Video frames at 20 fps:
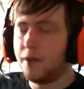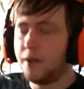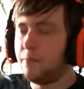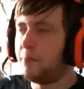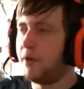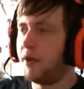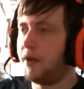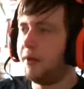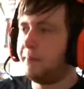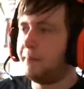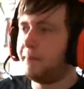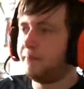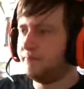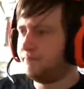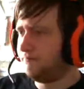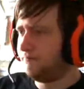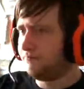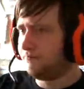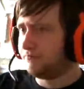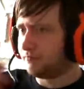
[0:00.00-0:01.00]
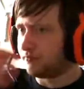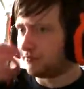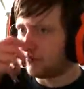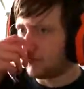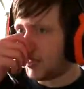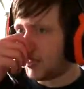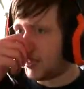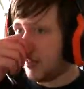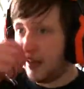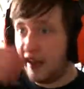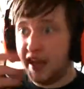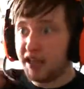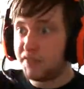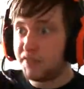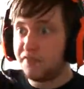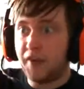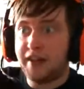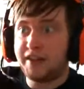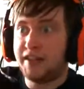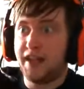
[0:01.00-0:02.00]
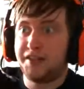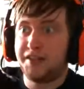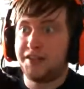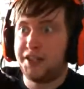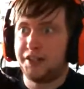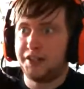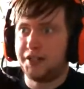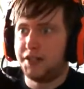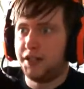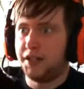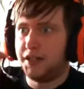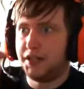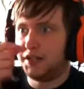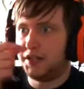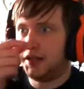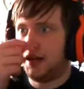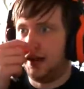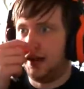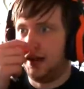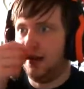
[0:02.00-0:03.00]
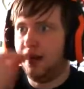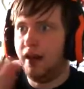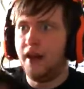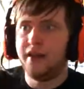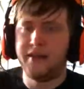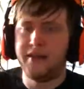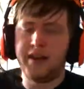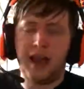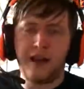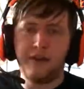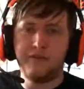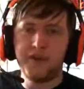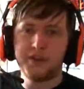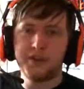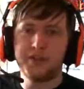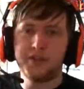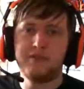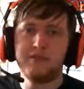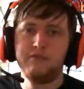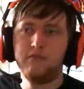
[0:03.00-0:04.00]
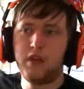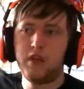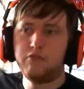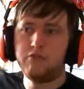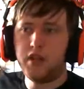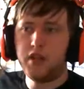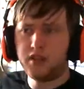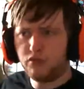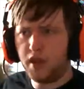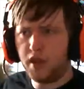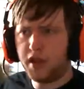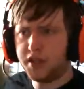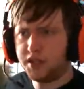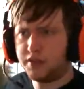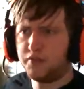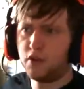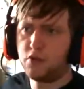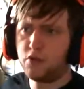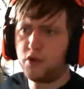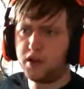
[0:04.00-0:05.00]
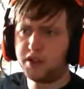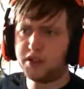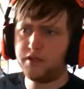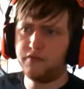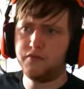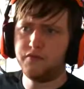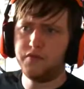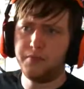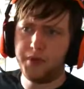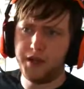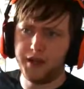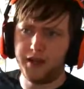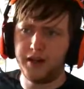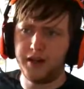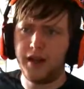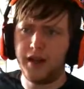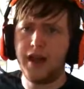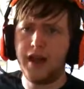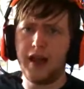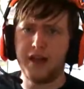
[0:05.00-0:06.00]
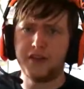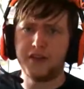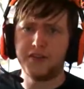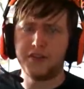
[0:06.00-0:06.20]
But it's fantastic to see Sting. Now, this is raising the question for me as